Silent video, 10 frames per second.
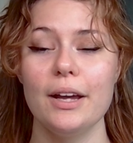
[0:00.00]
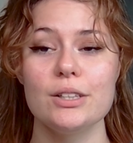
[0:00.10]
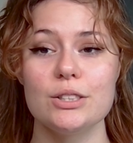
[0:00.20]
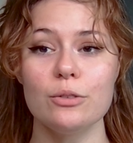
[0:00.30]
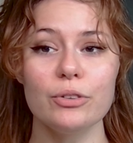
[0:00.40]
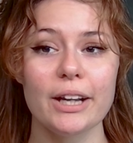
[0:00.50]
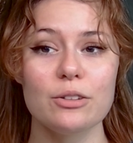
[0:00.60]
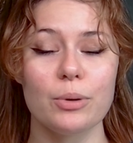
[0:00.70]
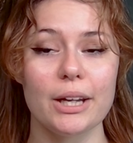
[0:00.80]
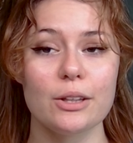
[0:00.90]
Don't forget
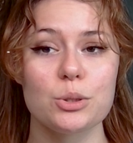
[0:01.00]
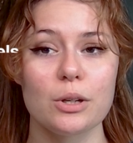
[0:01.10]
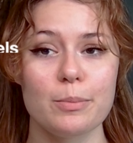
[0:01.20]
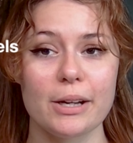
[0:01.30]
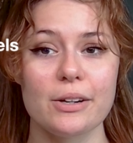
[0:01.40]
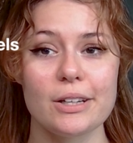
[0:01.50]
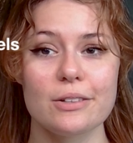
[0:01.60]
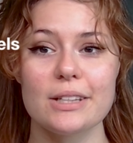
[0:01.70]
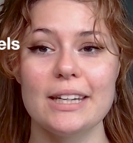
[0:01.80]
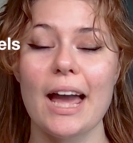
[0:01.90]
regulatory
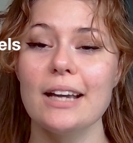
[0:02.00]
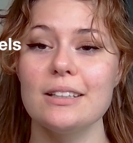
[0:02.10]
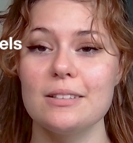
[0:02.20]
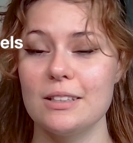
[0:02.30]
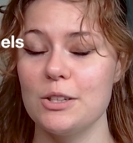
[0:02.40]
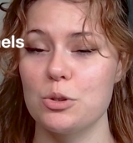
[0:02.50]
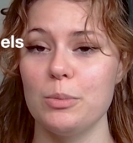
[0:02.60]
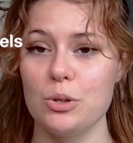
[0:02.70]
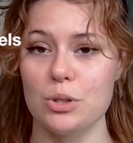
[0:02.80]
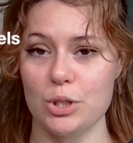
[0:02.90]
barriers and access to
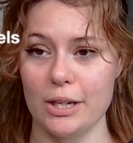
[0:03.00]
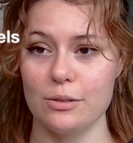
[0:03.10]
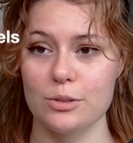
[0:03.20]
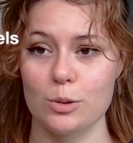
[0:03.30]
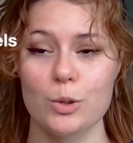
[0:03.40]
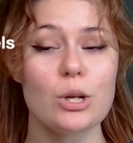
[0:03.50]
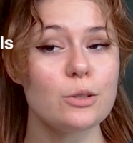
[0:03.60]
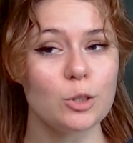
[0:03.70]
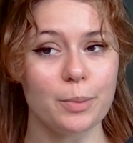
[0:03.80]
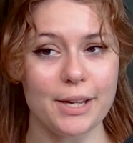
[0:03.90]
distribution channels, which
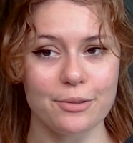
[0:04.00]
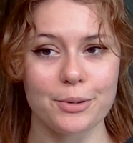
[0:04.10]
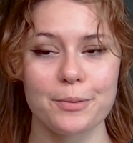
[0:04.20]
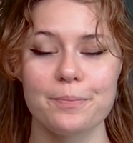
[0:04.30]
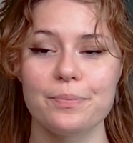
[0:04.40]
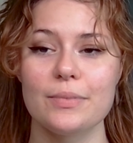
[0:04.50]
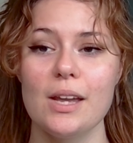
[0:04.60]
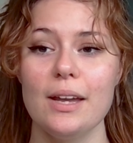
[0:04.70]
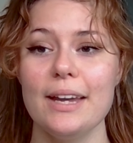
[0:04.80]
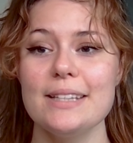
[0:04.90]
also play a role.
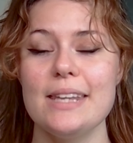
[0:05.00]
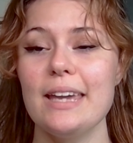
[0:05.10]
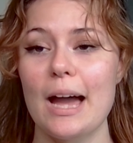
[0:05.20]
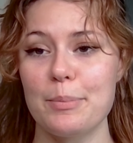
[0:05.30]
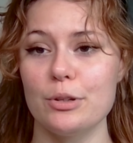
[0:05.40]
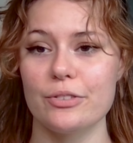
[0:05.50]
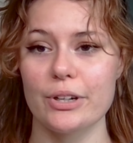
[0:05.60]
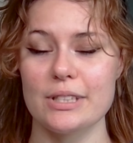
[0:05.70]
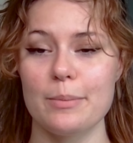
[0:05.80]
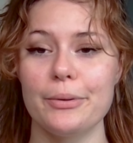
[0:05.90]
Take Apple, for
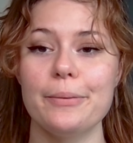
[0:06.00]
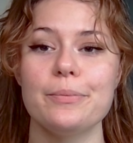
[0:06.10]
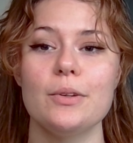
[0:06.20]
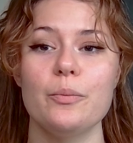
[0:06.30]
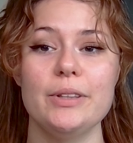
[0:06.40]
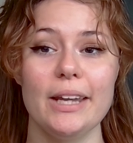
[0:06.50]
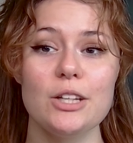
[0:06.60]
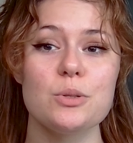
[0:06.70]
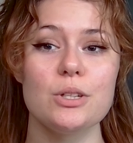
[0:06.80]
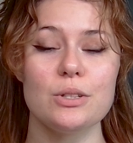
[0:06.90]
example. When they
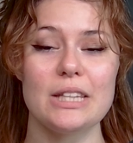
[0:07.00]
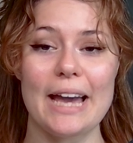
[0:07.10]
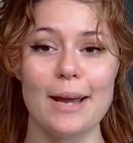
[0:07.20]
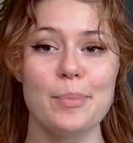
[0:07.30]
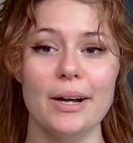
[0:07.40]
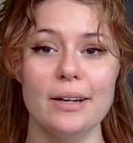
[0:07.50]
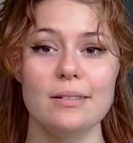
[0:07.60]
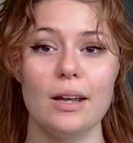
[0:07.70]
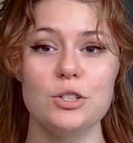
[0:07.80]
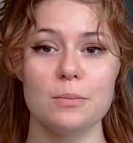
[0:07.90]
introduced the iPod
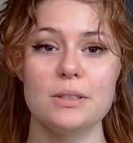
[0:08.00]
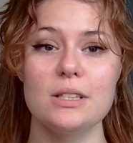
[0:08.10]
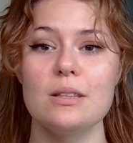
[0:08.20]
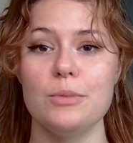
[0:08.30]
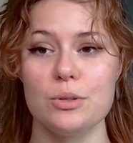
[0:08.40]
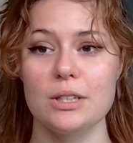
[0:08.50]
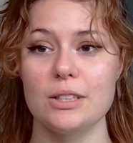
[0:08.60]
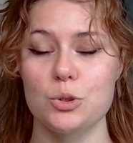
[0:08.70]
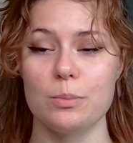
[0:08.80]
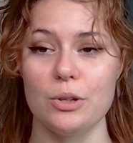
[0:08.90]
and jumped into the music
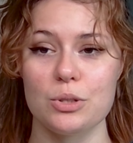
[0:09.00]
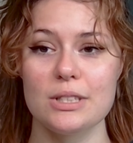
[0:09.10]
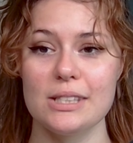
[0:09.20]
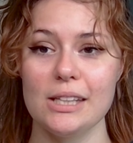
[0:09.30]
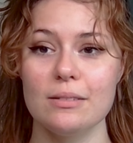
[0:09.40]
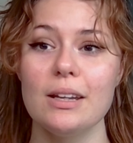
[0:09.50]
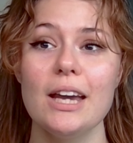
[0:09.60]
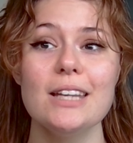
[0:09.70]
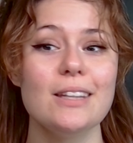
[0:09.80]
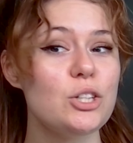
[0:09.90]
distribution scene,
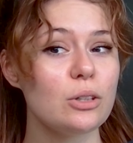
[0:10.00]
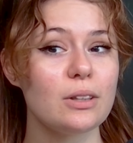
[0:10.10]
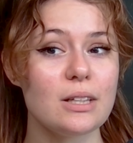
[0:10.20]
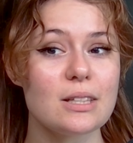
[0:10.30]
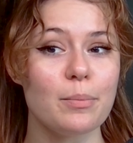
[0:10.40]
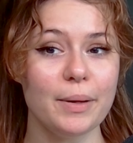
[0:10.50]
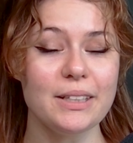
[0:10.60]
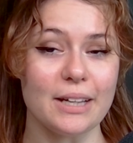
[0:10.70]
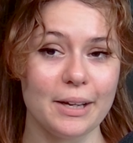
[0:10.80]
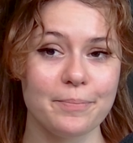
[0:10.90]
they shook things up big
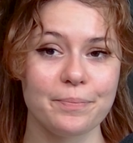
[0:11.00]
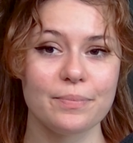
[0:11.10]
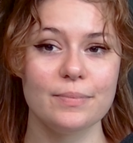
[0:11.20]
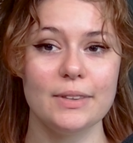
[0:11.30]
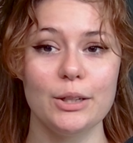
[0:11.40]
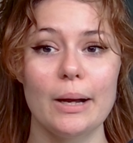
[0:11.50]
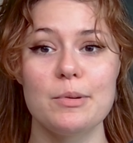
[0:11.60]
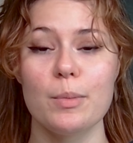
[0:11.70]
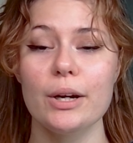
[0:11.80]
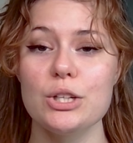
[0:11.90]
time. They grabbed
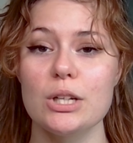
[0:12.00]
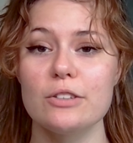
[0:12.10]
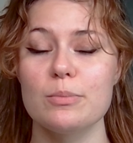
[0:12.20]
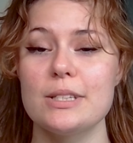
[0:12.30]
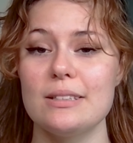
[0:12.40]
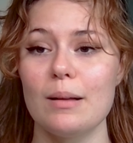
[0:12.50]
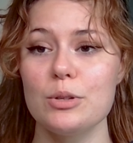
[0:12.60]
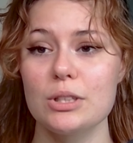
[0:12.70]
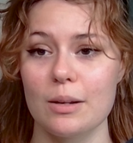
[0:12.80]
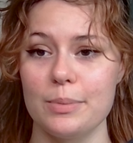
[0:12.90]
market share from
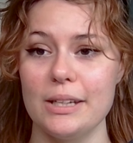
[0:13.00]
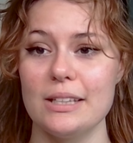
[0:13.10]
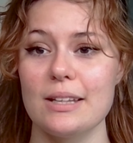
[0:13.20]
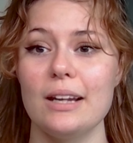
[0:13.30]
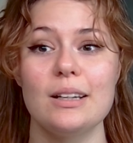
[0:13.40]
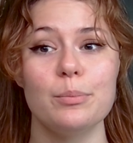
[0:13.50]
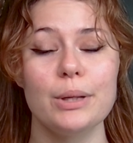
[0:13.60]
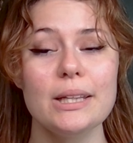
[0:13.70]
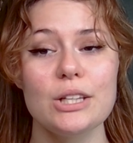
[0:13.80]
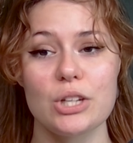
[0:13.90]
established companies and
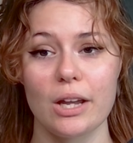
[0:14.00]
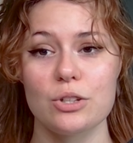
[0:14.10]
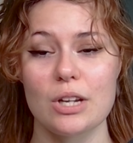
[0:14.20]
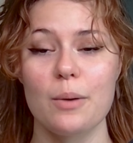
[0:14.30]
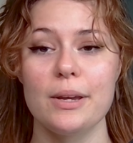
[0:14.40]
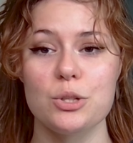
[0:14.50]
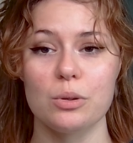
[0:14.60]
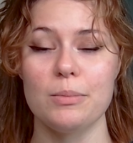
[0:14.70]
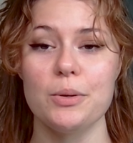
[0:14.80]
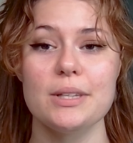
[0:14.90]
completely changed how we
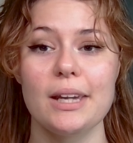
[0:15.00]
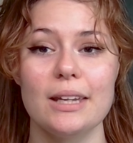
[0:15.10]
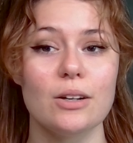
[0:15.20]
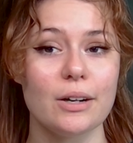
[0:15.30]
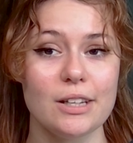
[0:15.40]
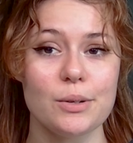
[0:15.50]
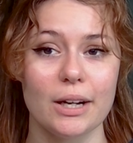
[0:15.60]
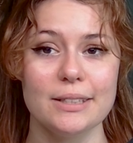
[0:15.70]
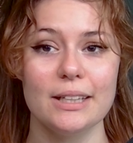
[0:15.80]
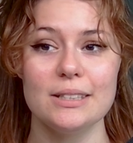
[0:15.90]
enjoy music and audio
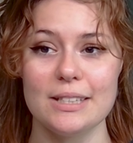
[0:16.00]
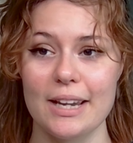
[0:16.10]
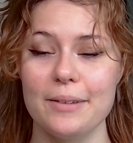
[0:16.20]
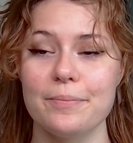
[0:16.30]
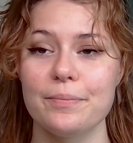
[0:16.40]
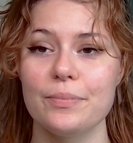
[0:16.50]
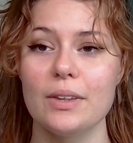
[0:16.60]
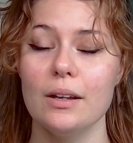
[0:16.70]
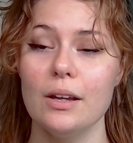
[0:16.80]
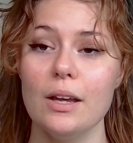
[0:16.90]
content today.
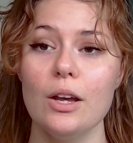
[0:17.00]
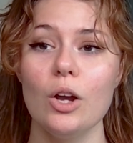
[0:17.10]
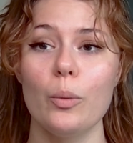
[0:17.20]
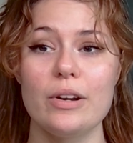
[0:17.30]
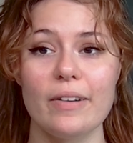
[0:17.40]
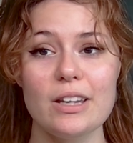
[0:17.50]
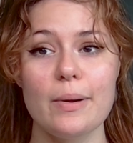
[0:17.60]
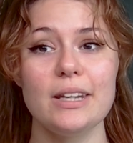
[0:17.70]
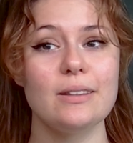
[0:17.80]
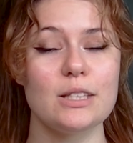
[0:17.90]
When
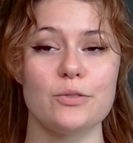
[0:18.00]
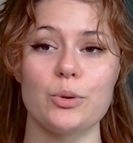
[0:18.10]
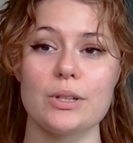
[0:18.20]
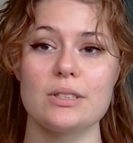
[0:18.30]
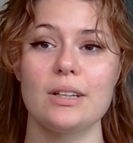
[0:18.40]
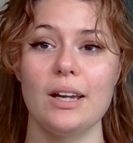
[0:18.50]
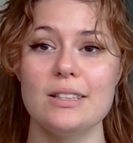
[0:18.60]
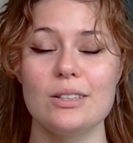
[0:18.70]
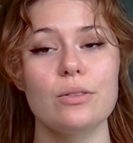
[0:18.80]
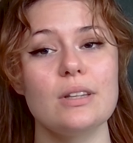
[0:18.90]
evaluating this force,
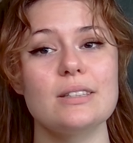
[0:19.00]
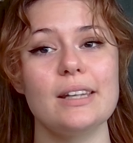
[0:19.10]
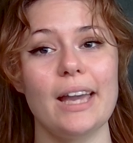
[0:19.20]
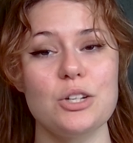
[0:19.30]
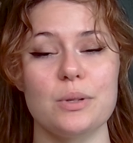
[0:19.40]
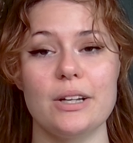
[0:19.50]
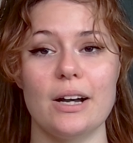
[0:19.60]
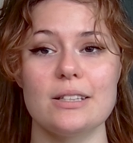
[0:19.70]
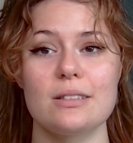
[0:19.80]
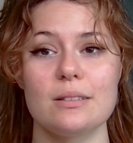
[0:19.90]
consider things like entry
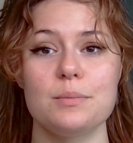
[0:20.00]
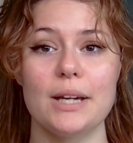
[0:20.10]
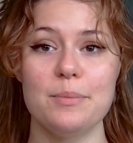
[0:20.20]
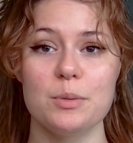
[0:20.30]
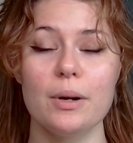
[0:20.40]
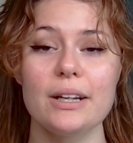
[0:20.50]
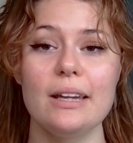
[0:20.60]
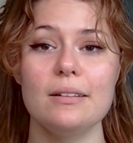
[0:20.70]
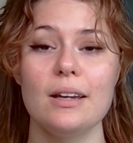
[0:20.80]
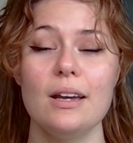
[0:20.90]
cost, time to
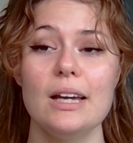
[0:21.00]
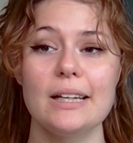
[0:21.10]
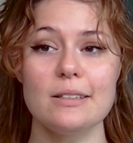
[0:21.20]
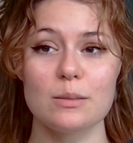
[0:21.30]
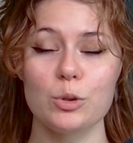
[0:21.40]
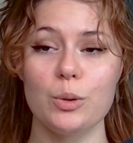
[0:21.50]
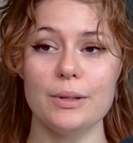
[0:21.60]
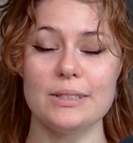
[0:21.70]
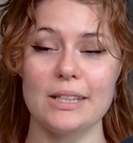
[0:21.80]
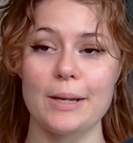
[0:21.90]
market, customer
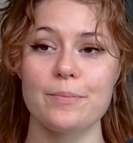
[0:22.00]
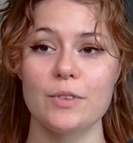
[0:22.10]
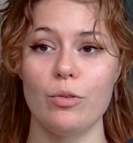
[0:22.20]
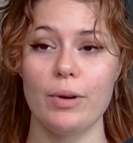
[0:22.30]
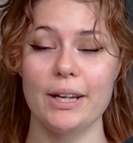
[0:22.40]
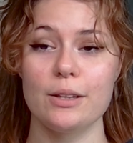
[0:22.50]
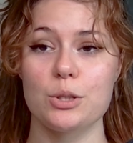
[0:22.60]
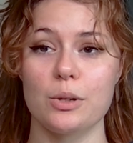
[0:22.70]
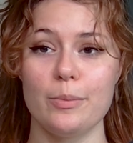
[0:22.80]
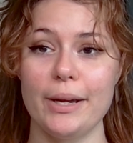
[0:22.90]
loyalty,
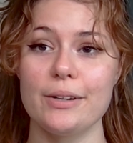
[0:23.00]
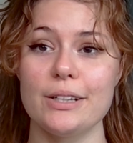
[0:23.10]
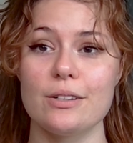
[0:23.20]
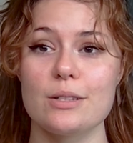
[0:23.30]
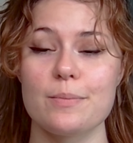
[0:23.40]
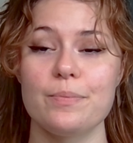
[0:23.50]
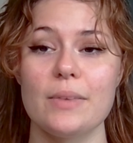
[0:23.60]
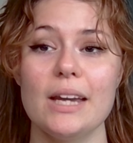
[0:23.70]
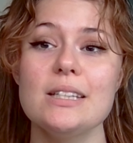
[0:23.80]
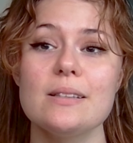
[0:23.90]
regulatory barriers,
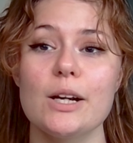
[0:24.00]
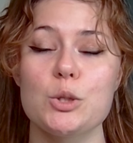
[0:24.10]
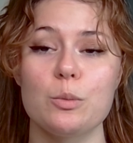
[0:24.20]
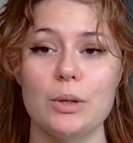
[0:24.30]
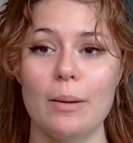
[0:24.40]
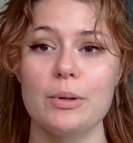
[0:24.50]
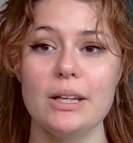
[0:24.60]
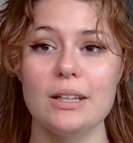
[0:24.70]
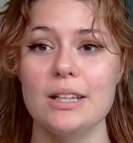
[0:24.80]
intellectual property